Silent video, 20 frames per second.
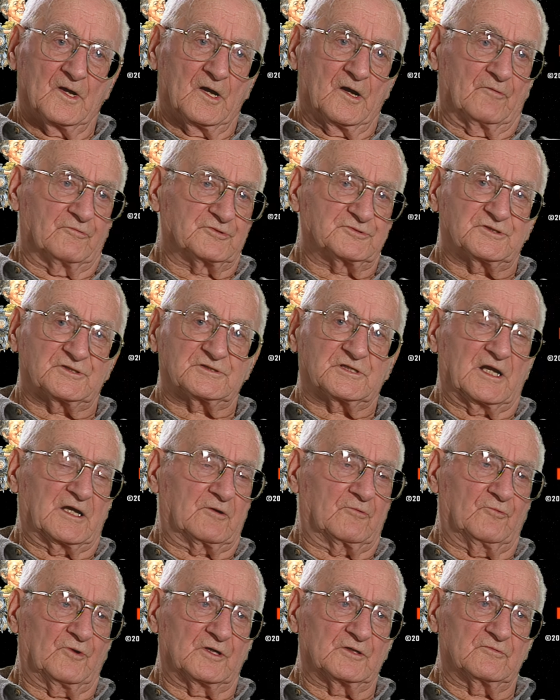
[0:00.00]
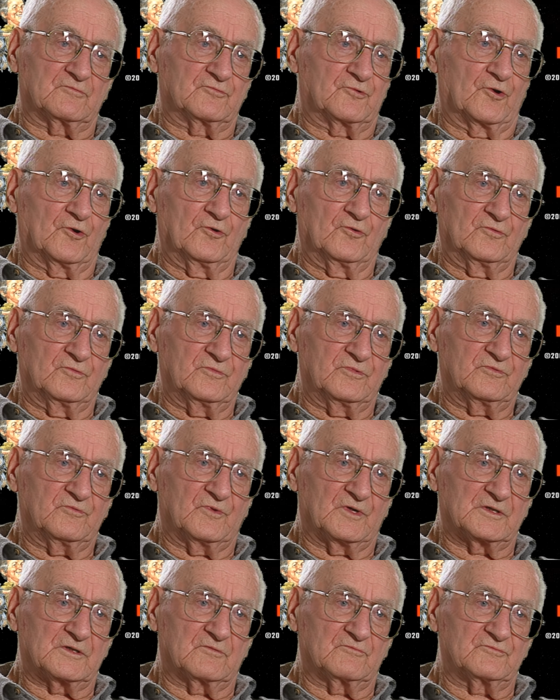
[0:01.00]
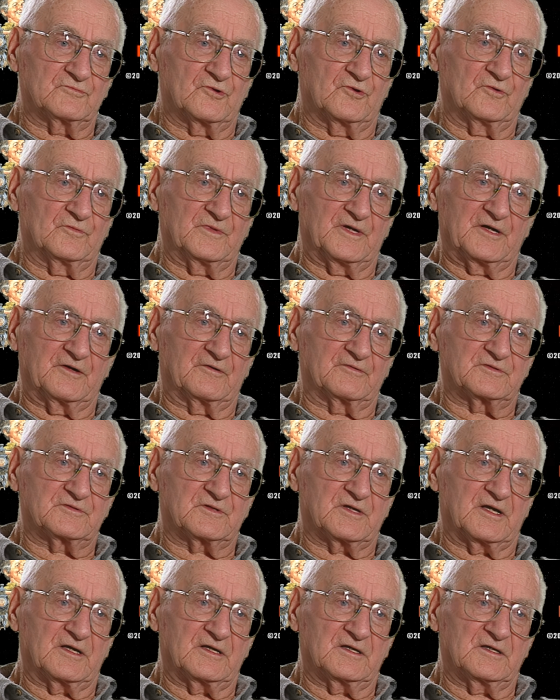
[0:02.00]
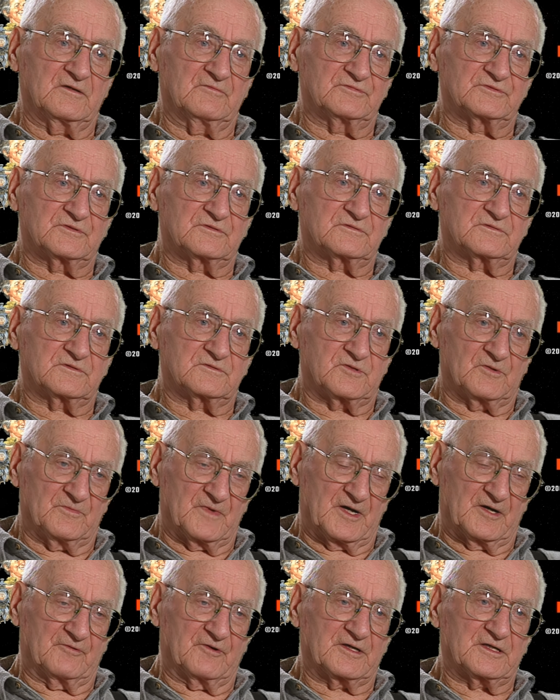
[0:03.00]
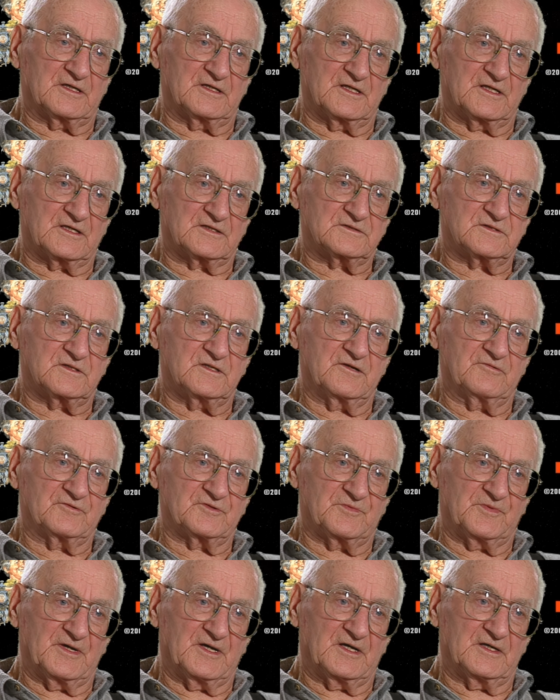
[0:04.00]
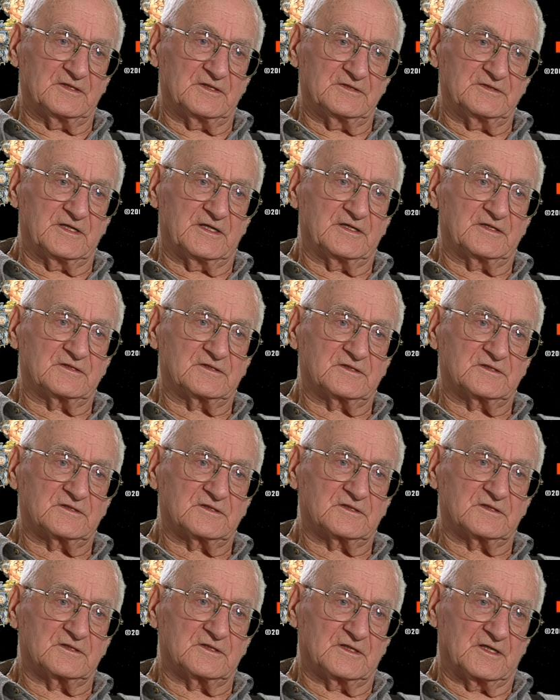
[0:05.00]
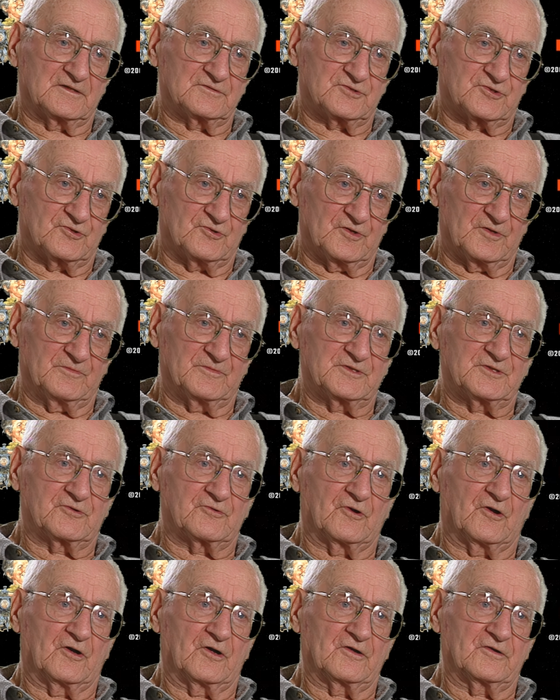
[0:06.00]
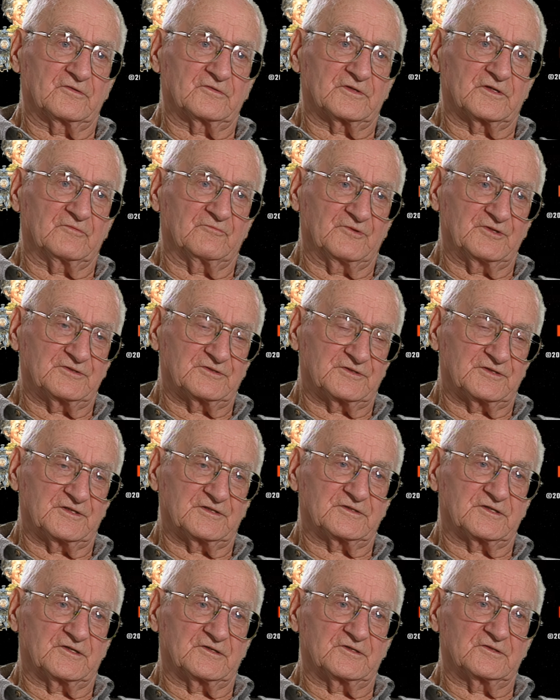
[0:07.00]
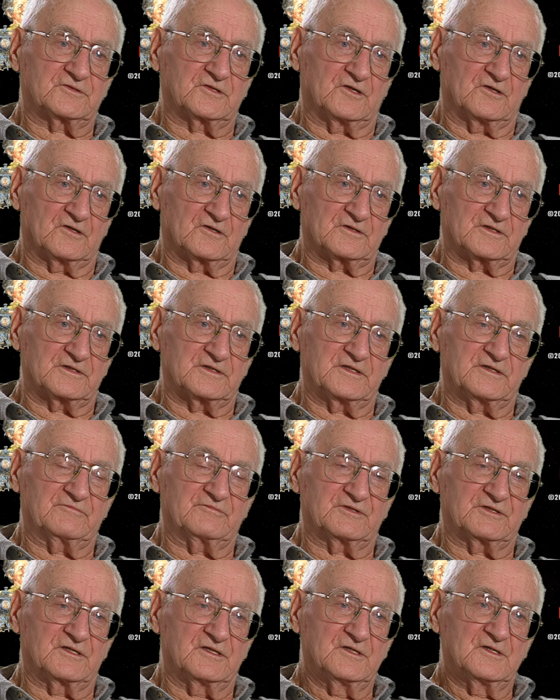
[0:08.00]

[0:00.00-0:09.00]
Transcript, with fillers: It was just like one room, he was, to my recollection, he was behind a desk, and I'd show him my drawings, and we'd sit there and talk, and he would